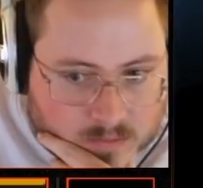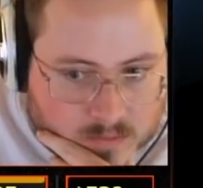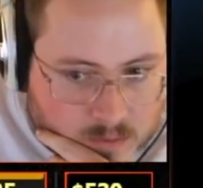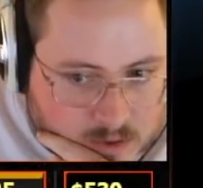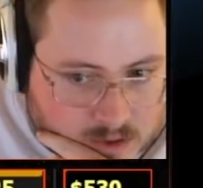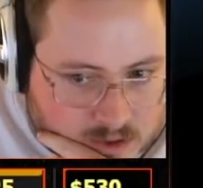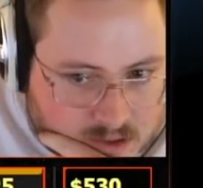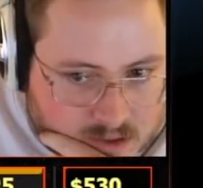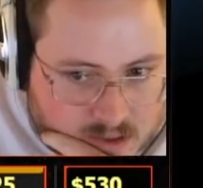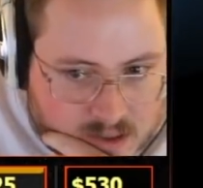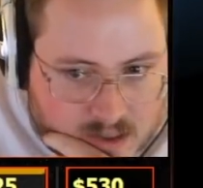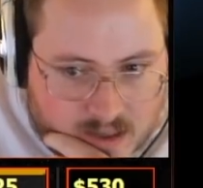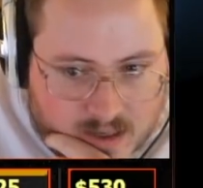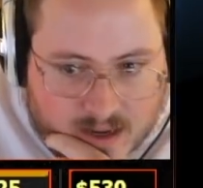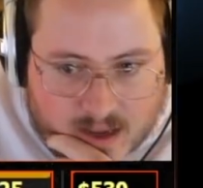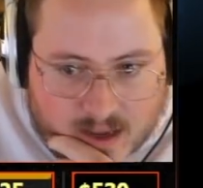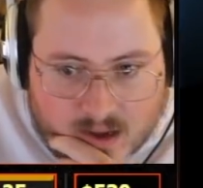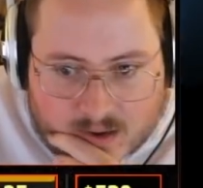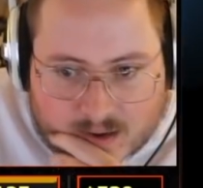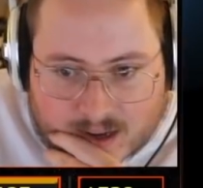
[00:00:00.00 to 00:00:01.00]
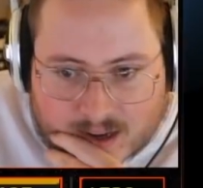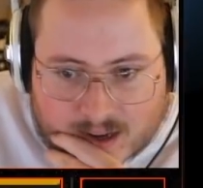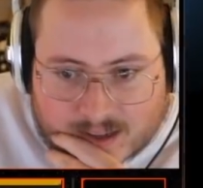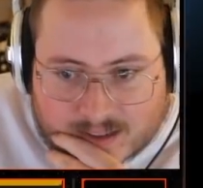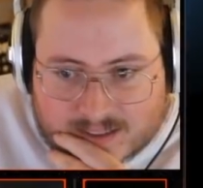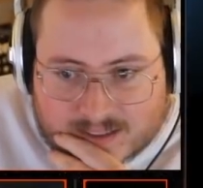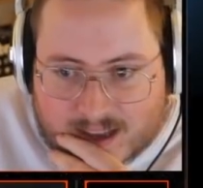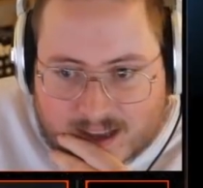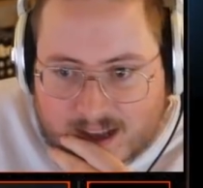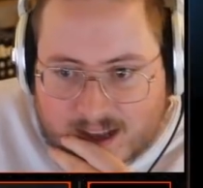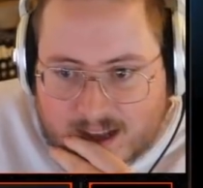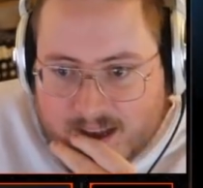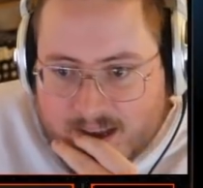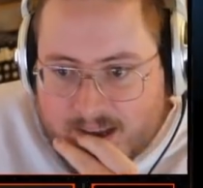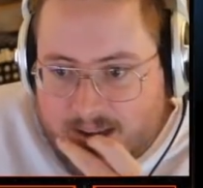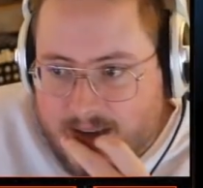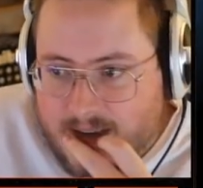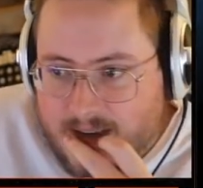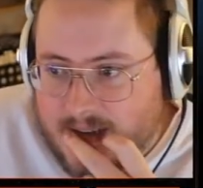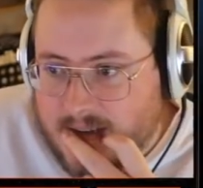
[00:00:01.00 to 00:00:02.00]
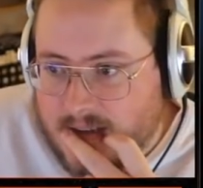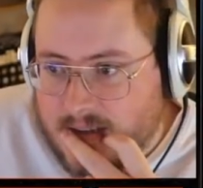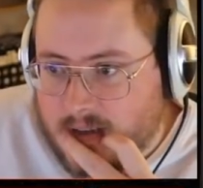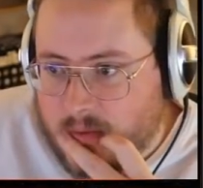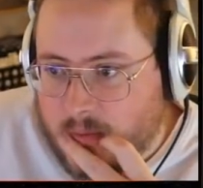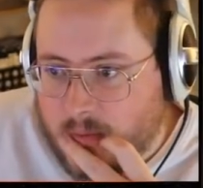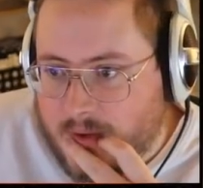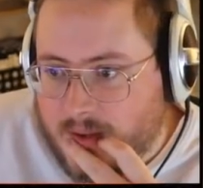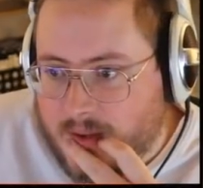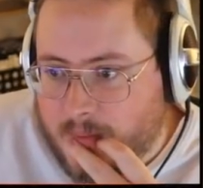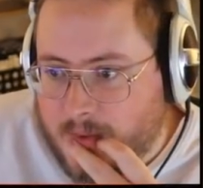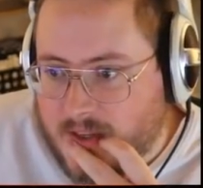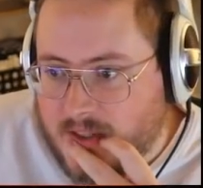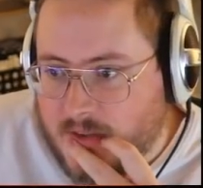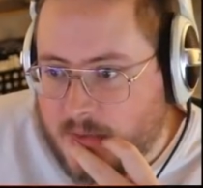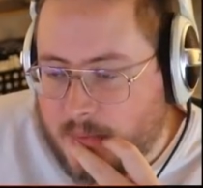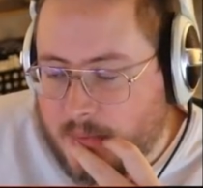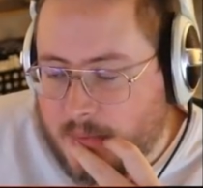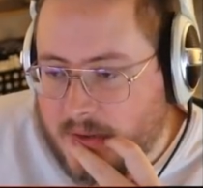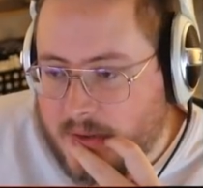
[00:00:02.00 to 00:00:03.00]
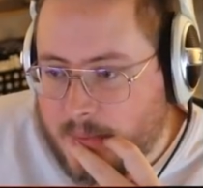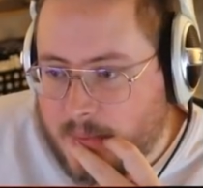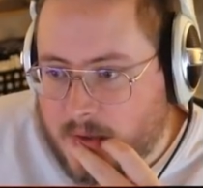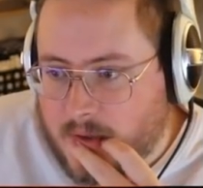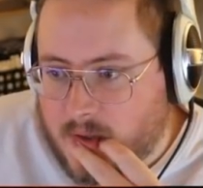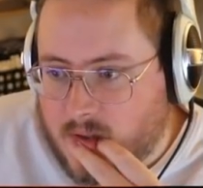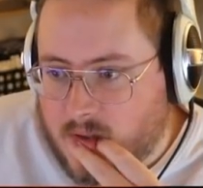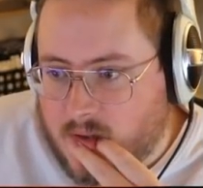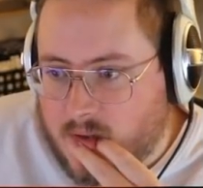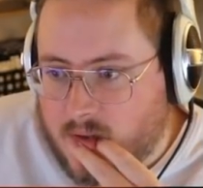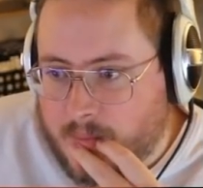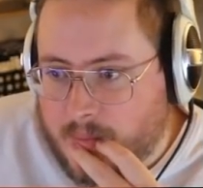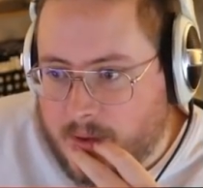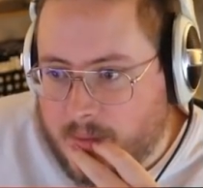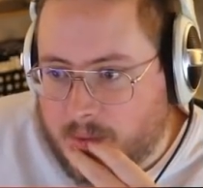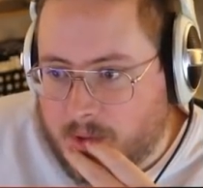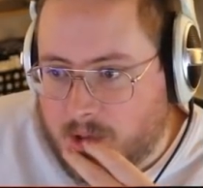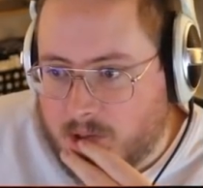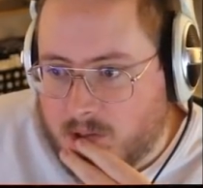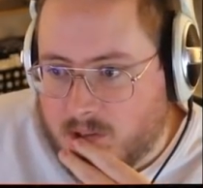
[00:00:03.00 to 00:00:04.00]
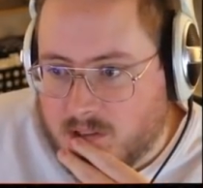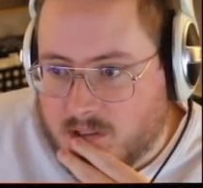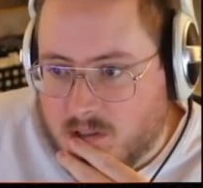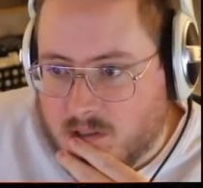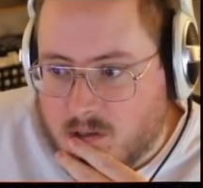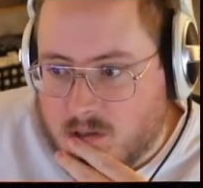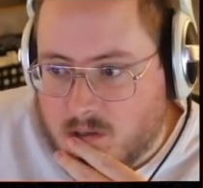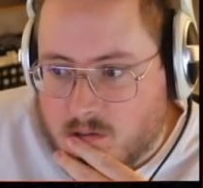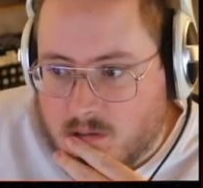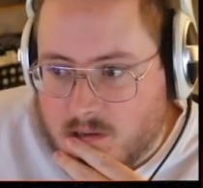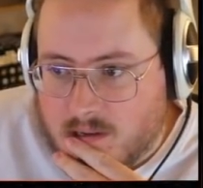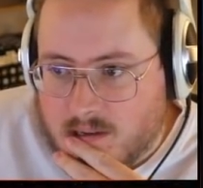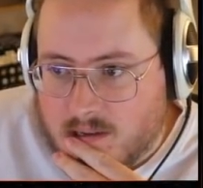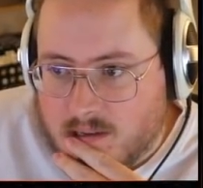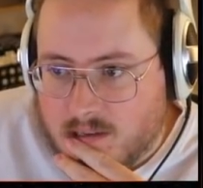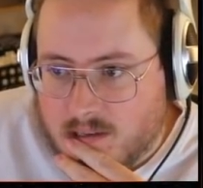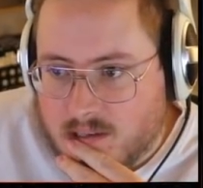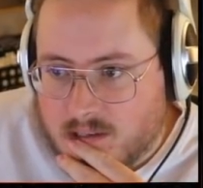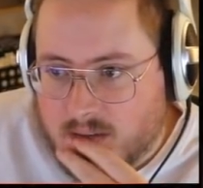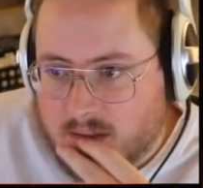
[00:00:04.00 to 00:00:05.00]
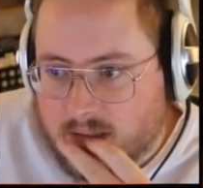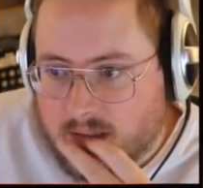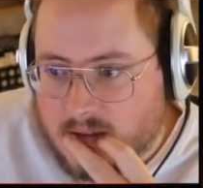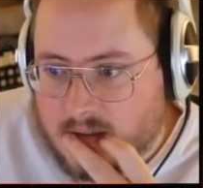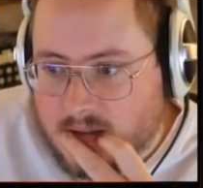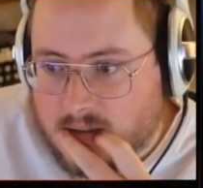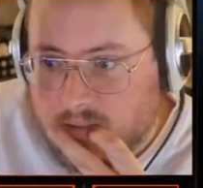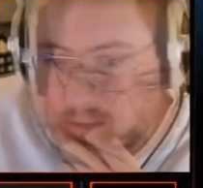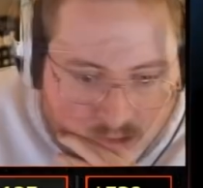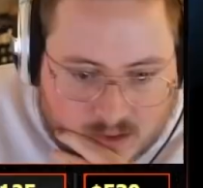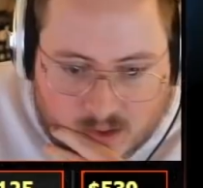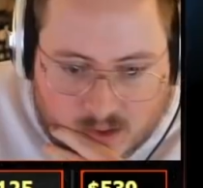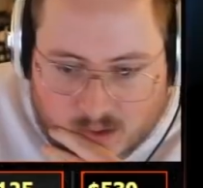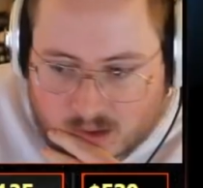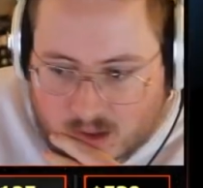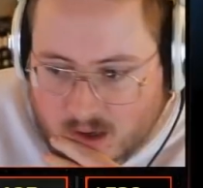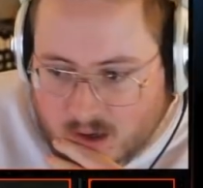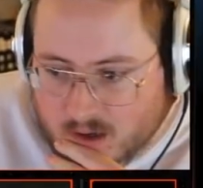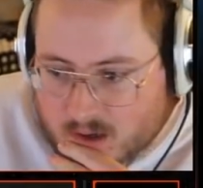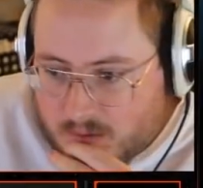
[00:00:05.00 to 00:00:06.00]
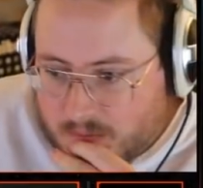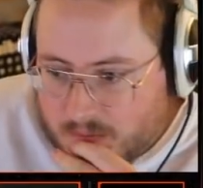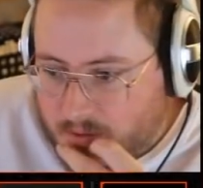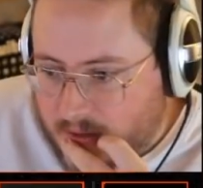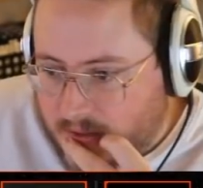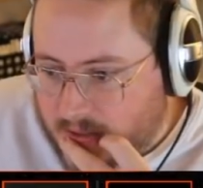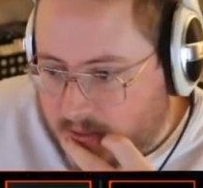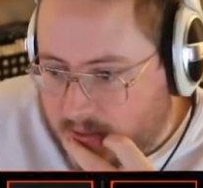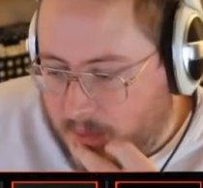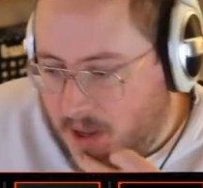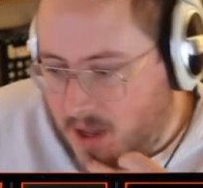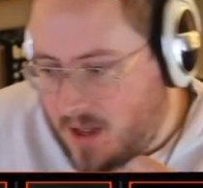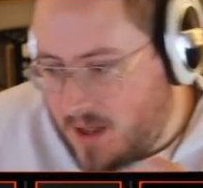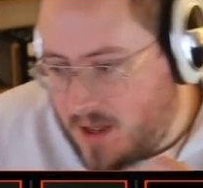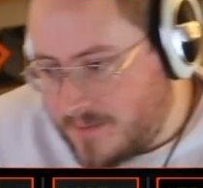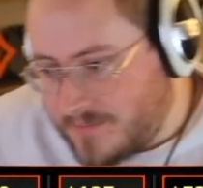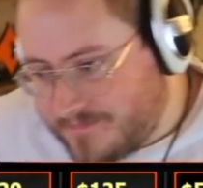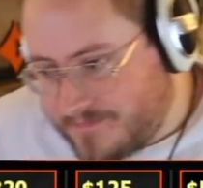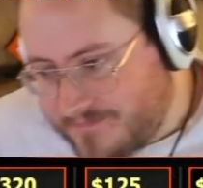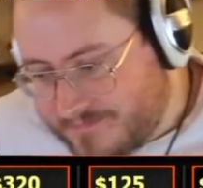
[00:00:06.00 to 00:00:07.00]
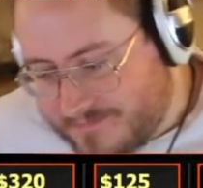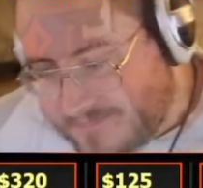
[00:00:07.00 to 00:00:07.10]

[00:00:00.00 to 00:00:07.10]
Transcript: Fortunately, now kind of tied with a bunch of people, people so uh, no longer a fun spot.